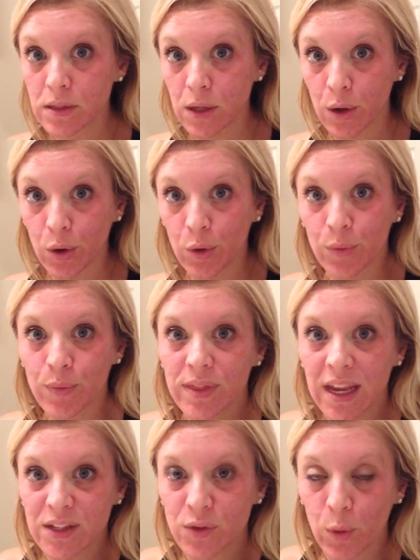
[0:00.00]
So
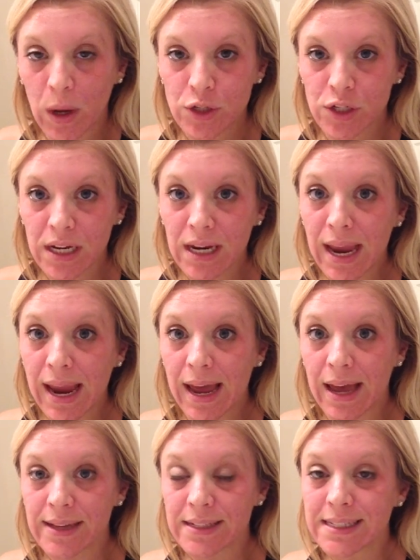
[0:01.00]
thanks for watching,
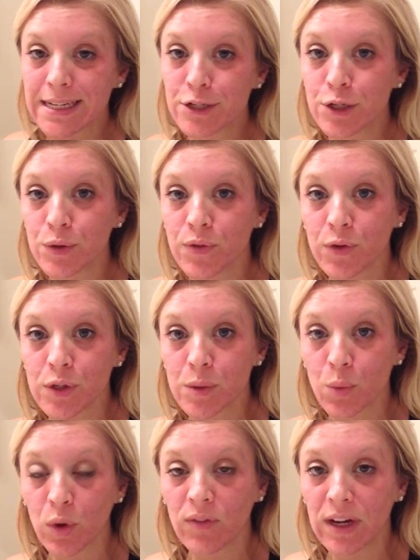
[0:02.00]
and stay tuned for
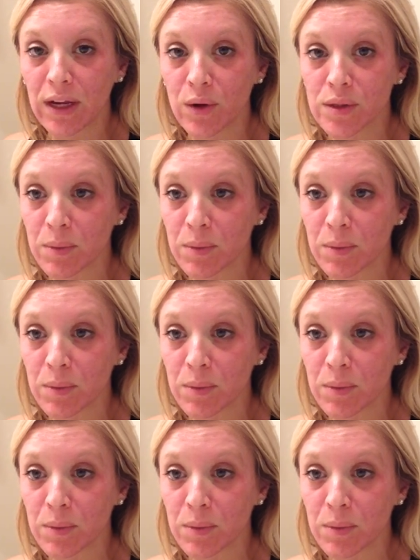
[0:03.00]
some more videos.